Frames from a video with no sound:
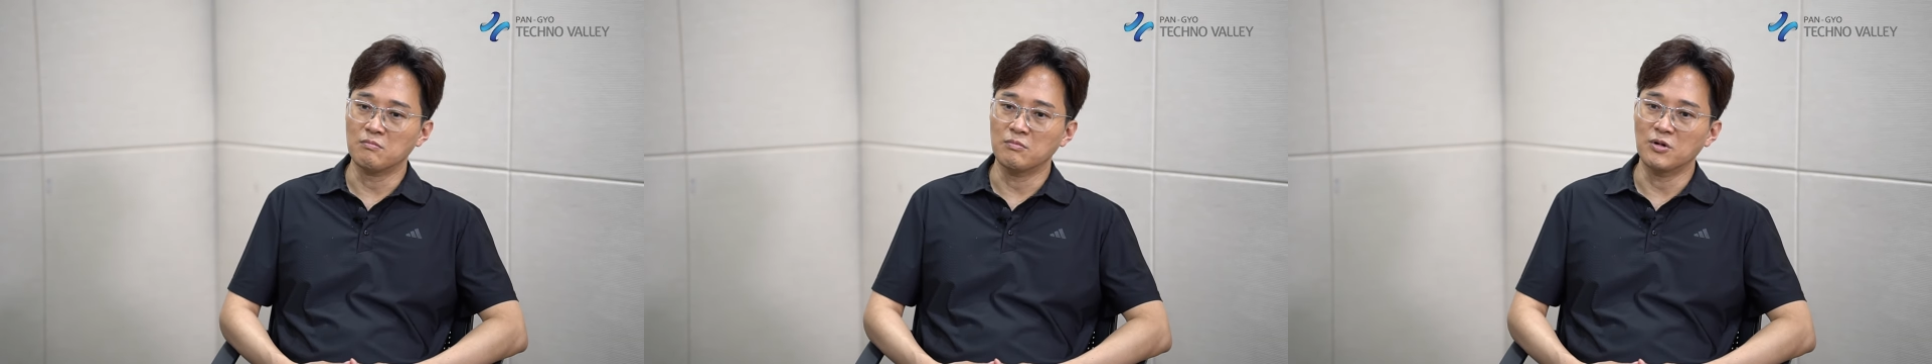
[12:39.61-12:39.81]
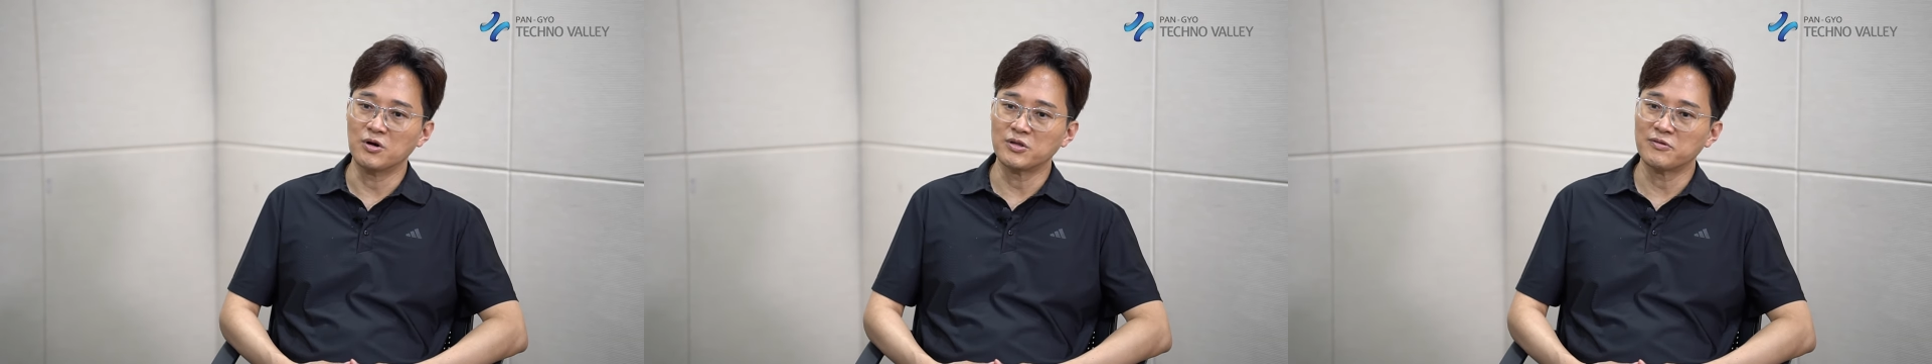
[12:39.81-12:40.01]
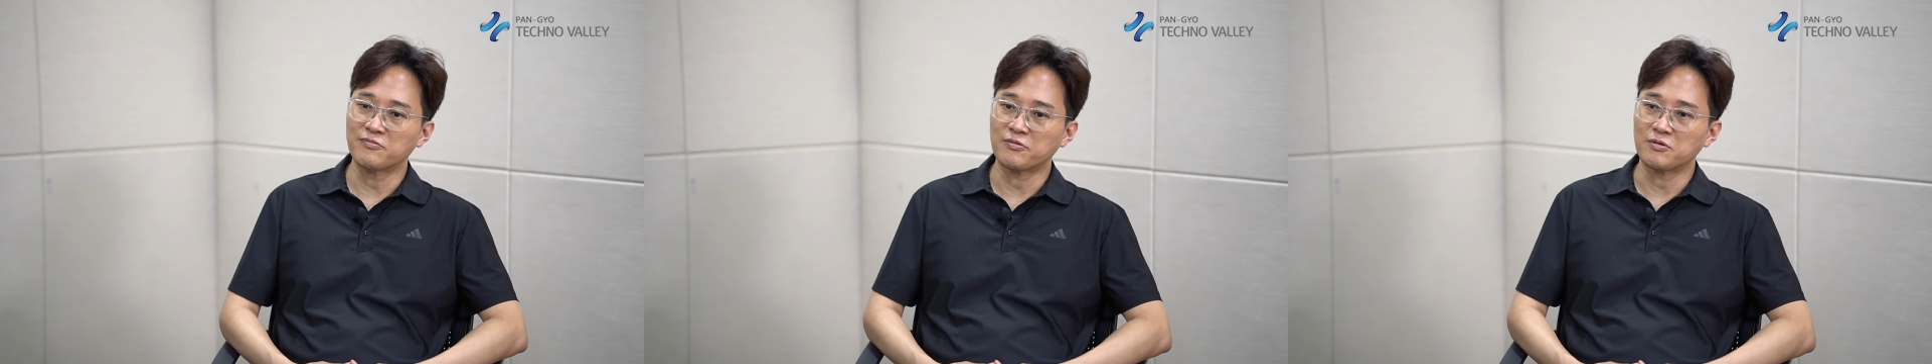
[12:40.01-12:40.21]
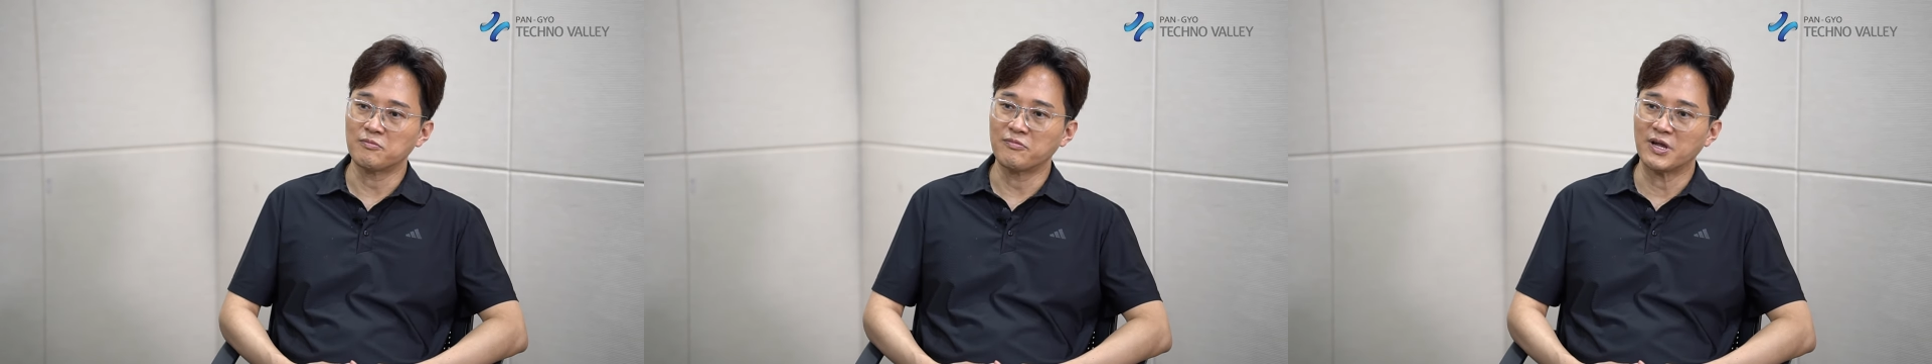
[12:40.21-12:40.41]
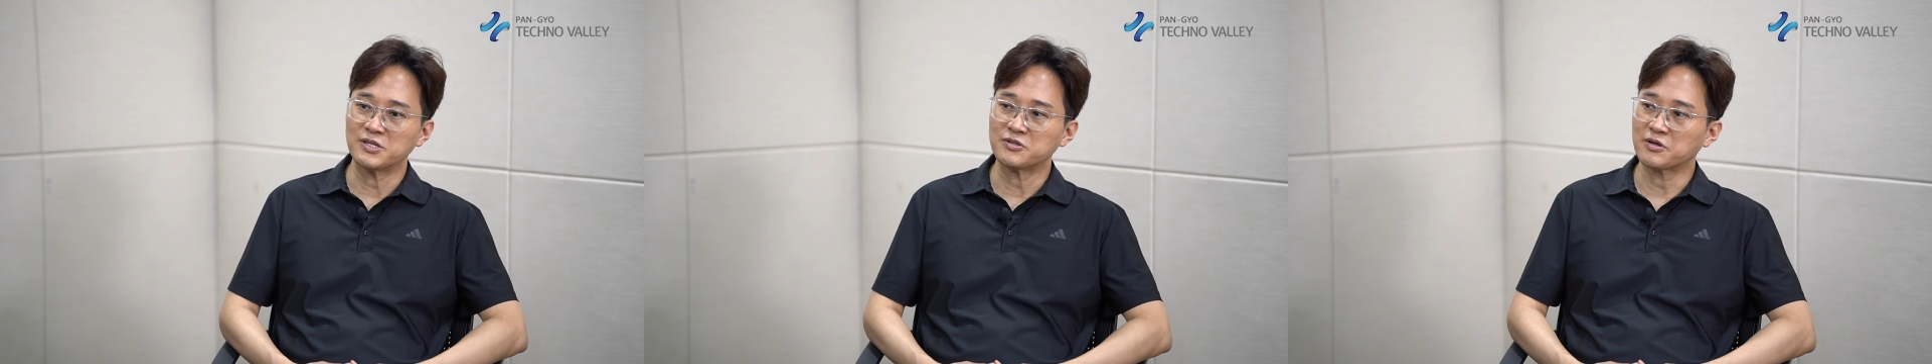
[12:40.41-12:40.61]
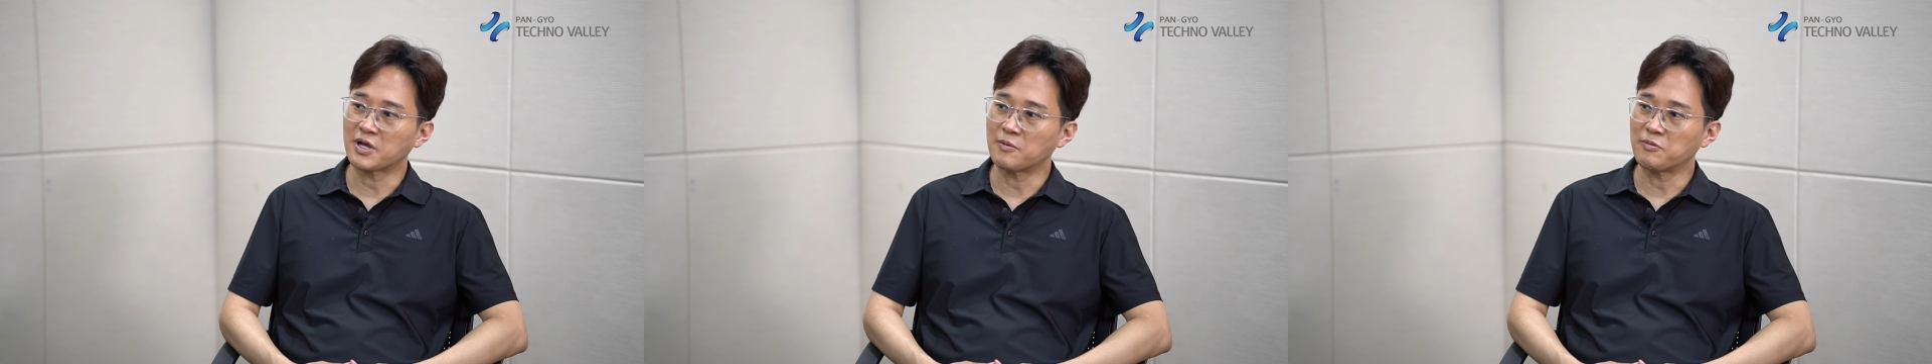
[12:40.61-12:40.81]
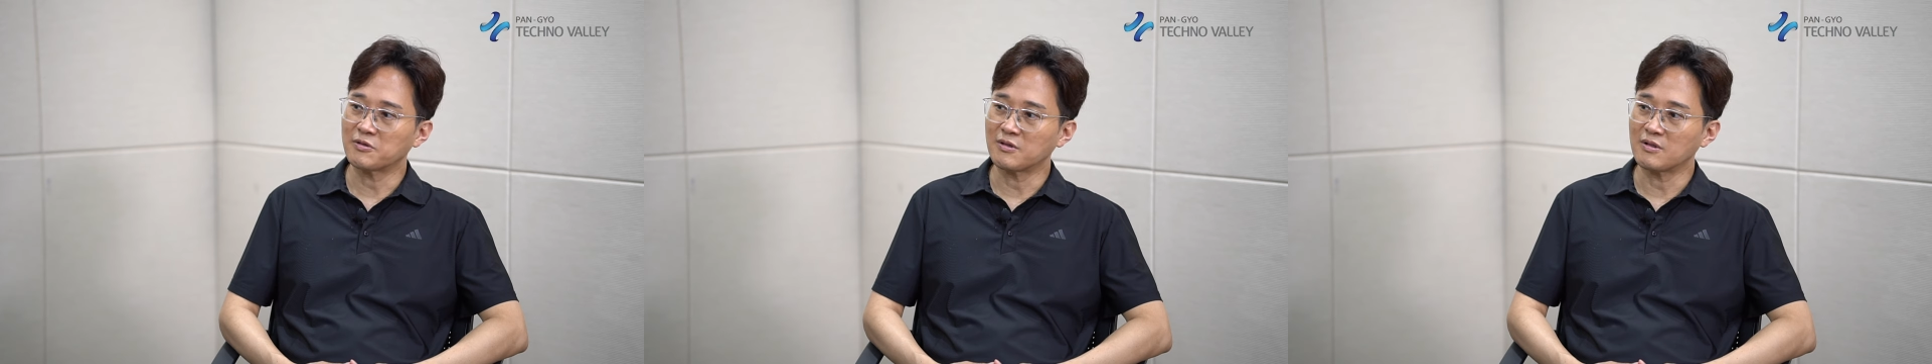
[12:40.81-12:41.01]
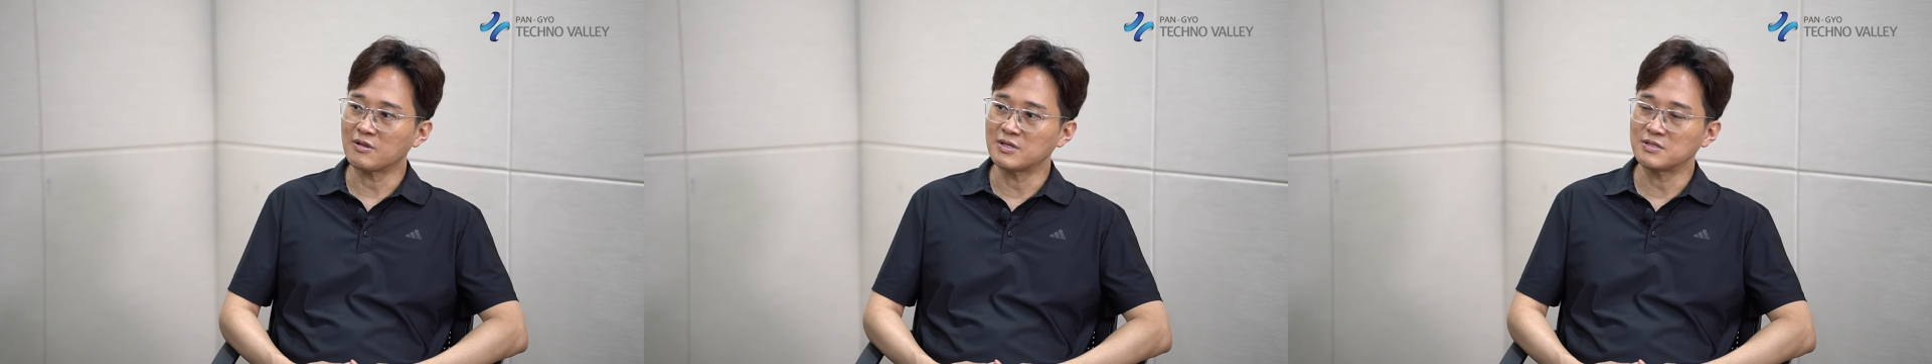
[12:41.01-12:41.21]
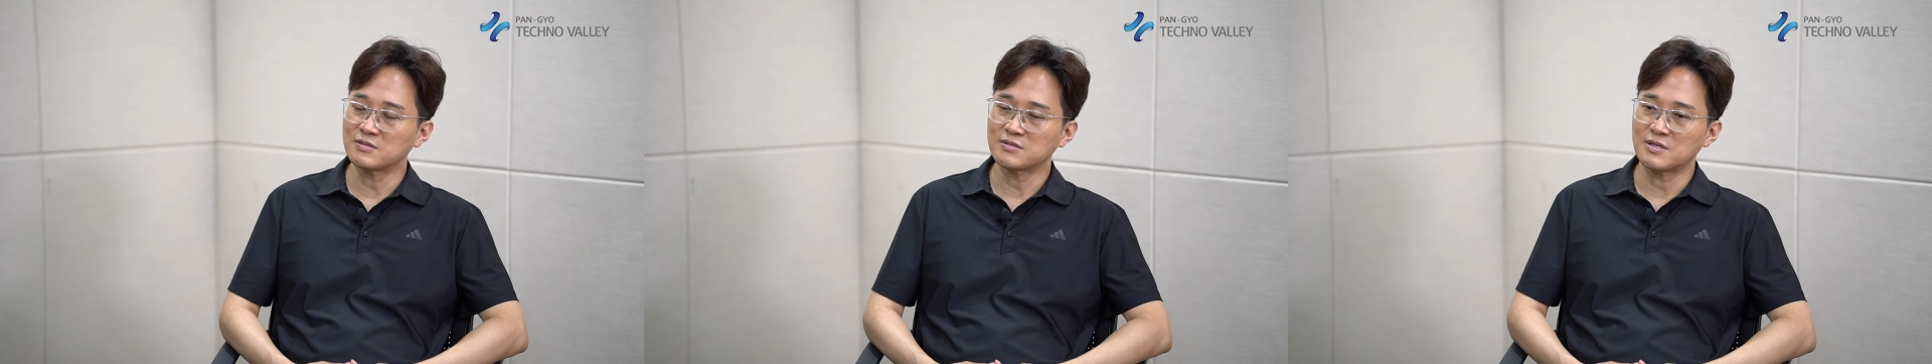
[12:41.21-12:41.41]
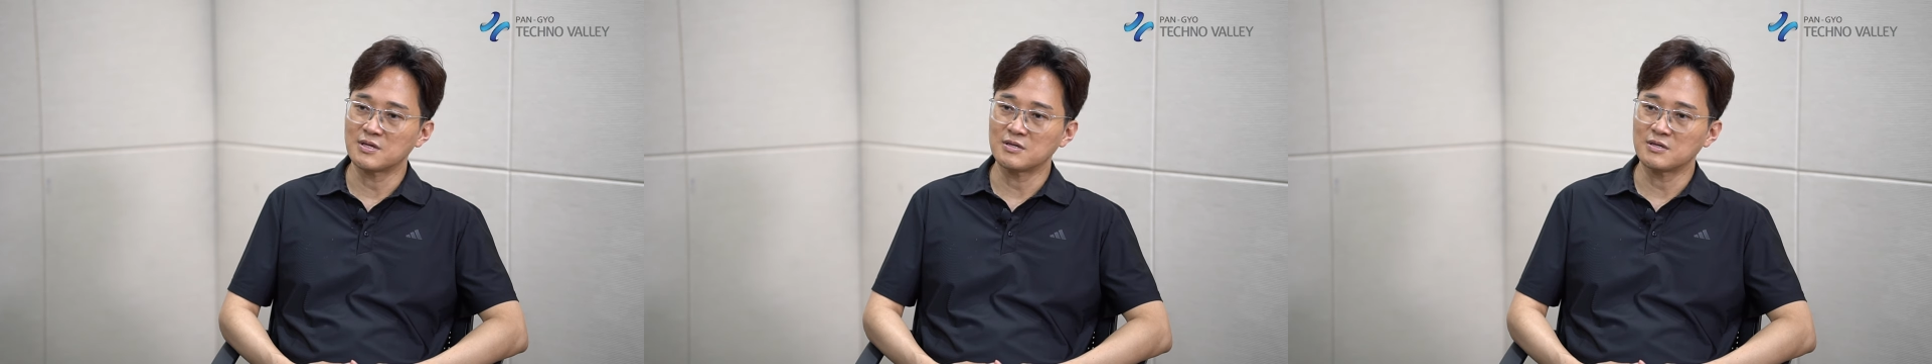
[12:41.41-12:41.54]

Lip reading: money from venture capitalists.